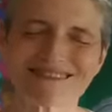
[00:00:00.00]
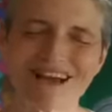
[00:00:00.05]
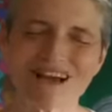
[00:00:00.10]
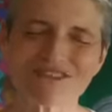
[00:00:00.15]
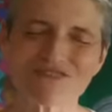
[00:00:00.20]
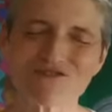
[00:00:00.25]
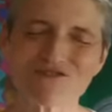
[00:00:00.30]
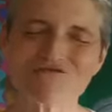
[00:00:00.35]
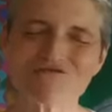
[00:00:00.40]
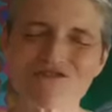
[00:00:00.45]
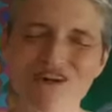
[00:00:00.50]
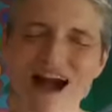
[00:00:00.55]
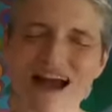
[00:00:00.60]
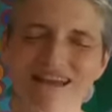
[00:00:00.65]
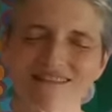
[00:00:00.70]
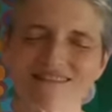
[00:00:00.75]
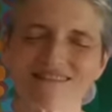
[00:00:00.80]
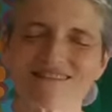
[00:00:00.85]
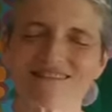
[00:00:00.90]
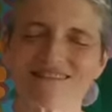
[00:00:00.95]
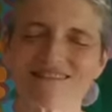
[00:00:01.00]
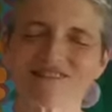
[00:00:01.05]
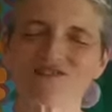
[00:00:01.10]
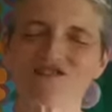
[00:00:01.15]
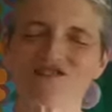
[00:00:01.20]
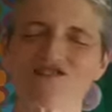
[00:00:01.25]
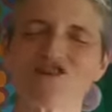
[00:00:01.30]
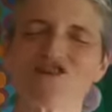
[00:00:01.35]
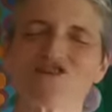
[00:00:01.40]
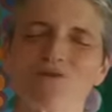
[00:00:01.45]
And you'll find that
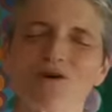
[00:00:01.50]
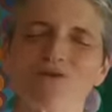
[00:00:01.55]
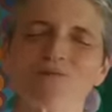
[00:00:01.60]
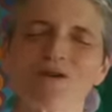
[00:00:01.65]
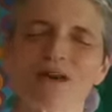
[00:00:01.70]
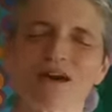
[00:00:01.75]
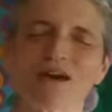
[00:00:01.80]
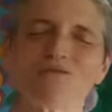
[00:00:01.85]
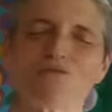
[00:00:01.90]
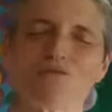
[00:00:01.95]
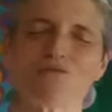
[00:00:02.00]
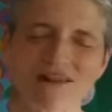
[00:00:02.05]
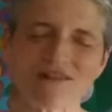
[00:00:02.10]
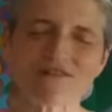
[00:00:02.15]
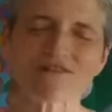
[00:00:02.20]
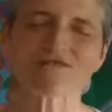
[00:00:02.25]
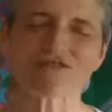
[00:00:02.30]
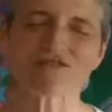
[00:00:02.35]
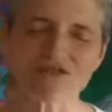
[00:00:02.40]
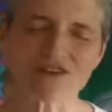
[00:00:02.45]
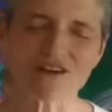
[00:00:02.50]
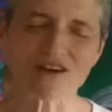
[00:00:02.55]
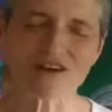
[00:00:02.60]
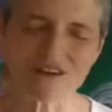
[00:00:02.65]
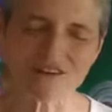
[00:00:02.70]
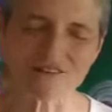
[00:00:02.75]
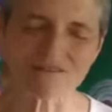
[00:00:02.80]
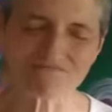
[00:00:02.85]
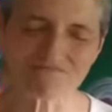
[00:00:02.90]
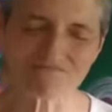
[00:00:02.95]
this year will be a wonderful
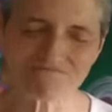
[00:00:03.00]
year.